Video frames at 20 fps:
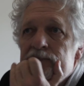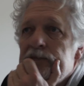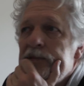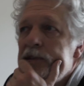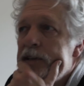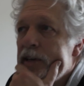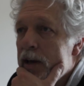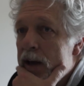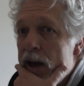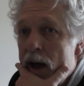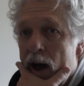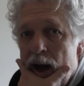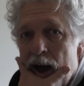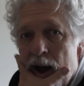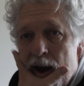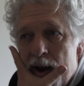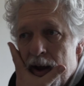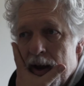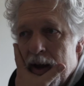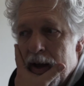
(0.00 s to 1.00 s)
Yeah,
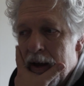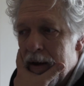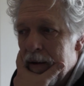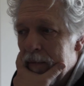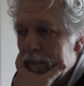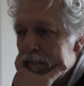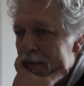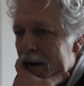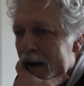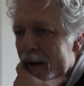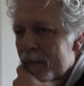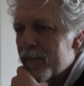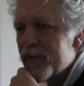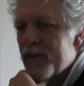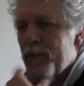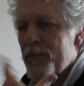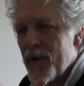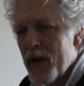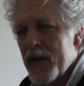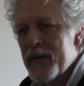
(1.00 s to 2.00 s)
I'm
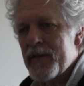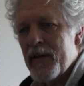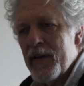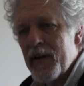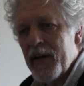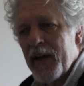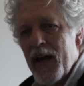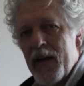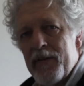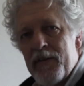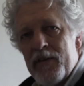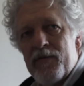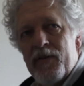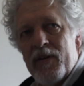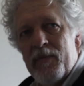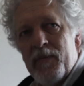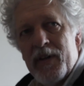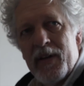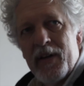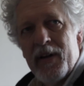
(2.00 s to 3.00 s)
surprised that it got the
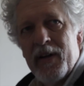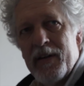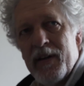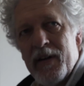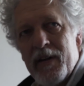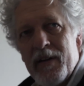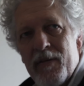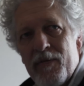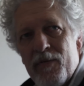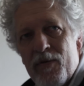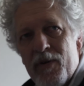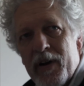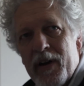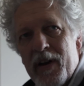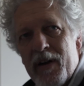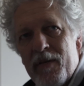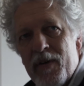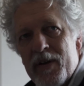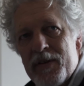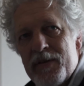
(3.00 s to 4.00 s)
treatment that it did, the
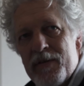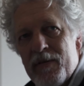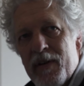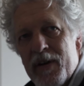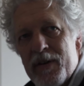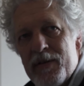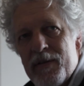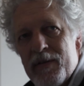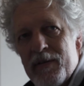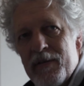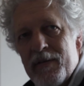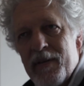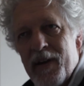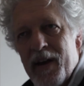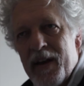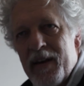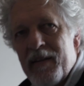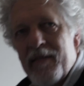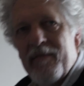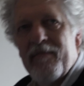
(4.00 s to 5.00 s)
4K restoration.
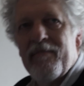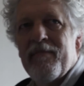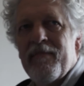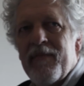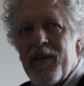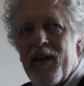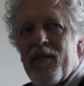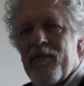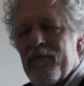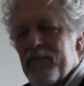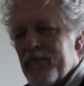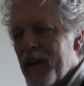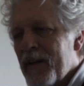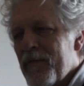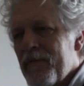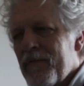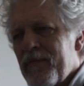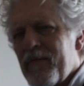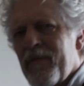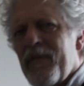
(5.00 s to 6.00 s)
I didn't,
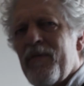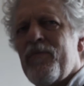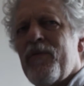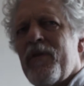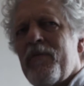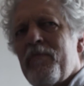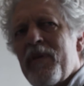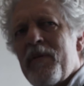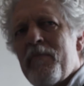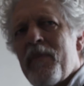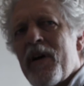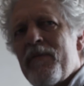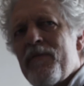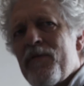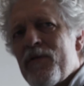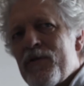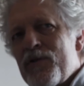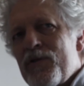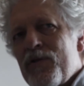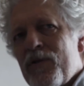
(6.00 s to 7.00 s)
that wouldn't be my
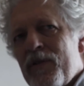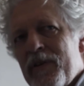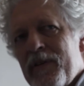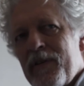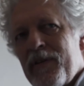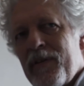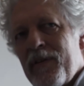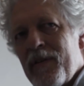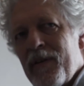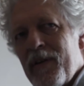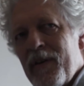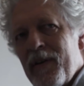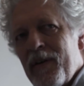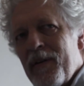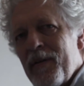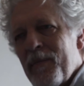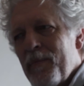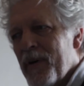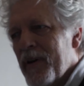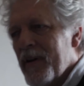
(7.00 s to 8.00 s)
first choice.
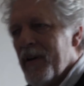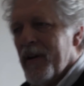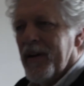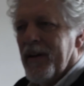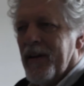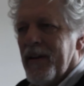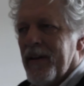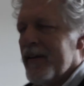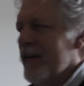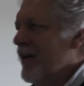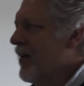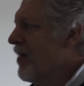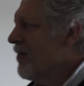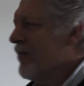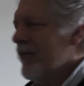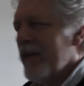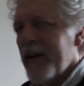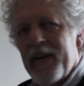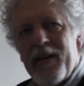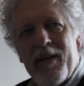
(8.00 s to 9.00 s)
But,
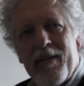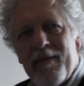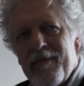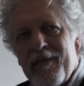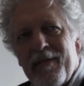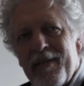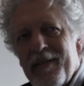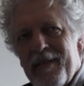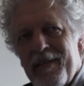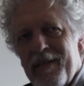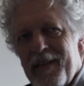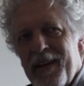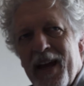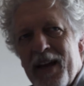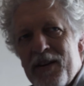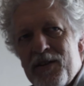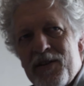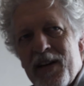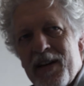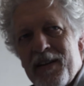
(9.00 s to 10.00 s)
like you
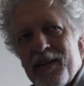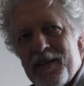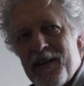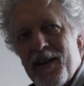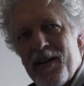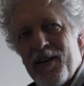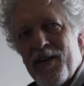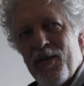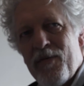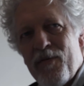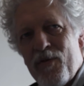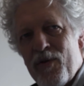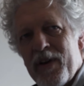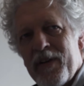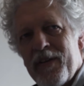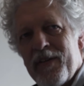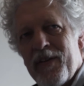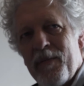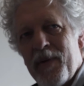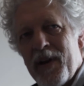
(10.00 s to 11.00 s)
can't stand the sound of your
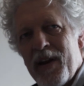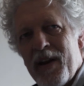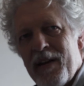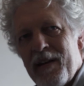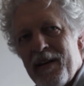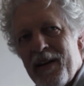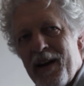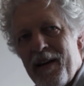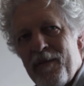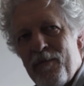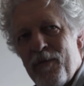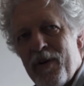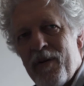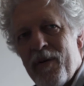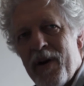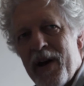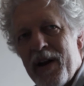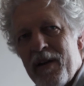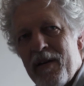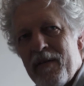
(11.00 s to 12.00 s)
voice. I mean, what
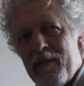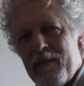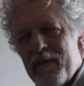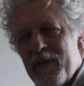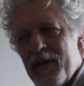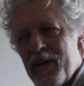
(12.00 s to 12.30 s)
do I know?